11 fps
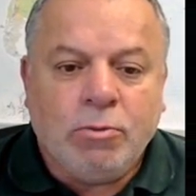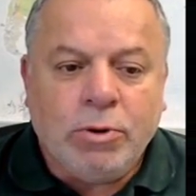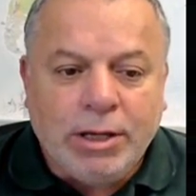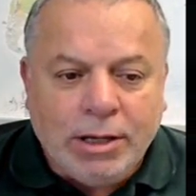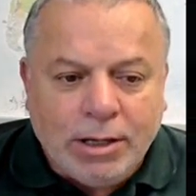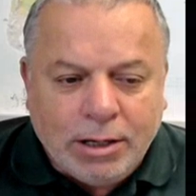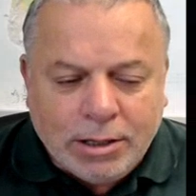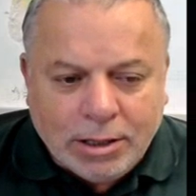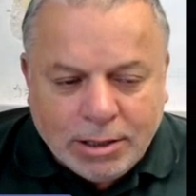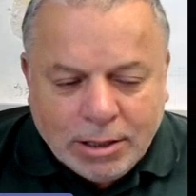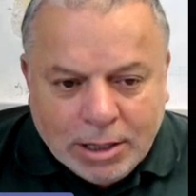we
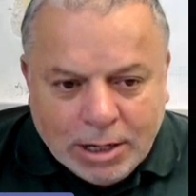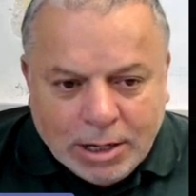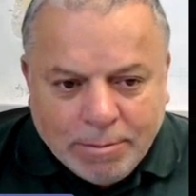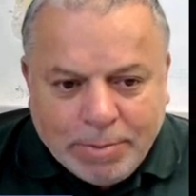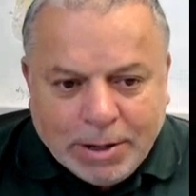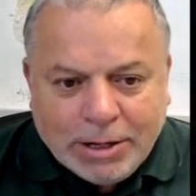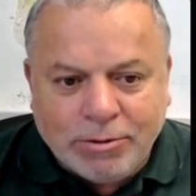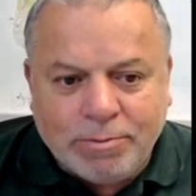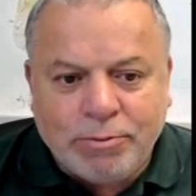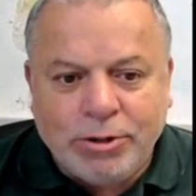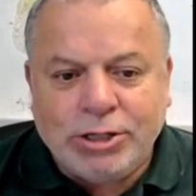can
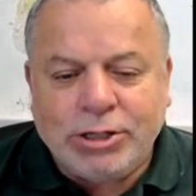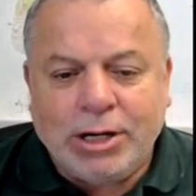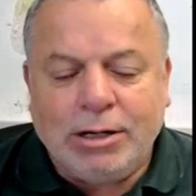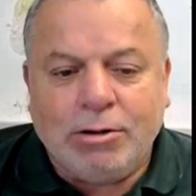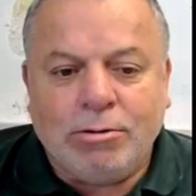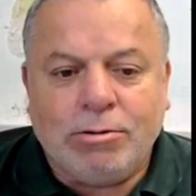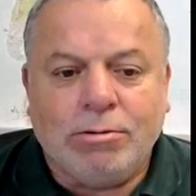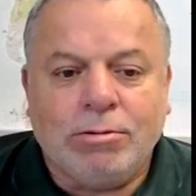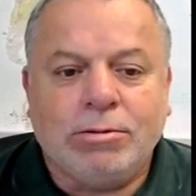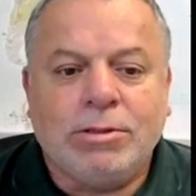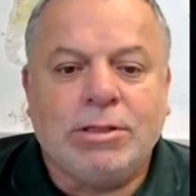better appreciate
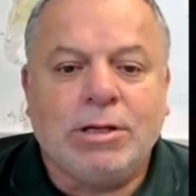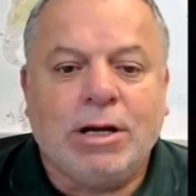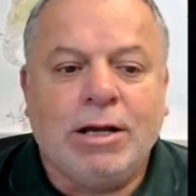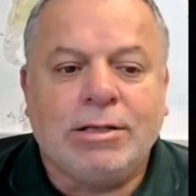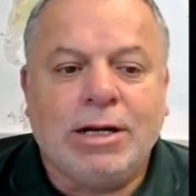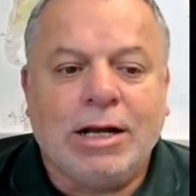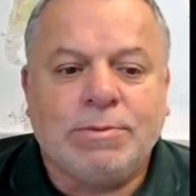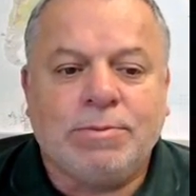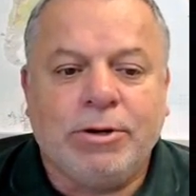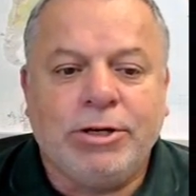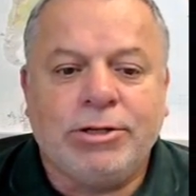local desires and
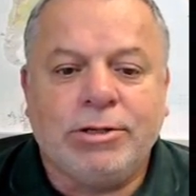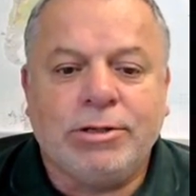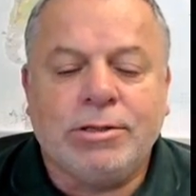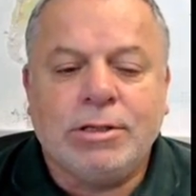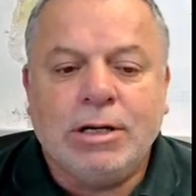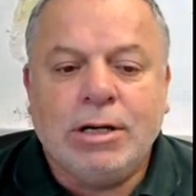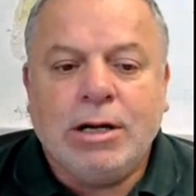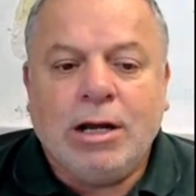aspirations,